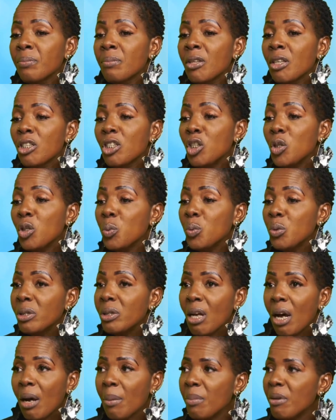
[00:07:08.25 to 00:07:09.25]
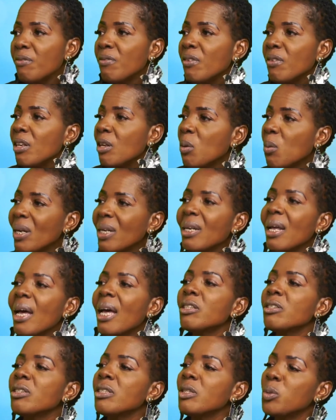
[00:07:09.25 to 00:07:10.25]
she would not be feeling well, and I had
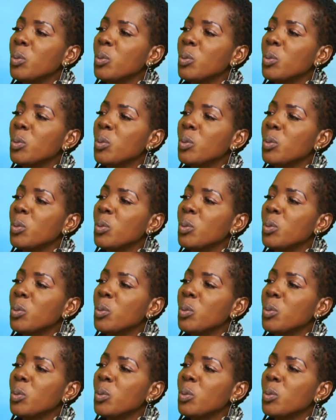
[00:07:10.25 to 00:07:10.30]
to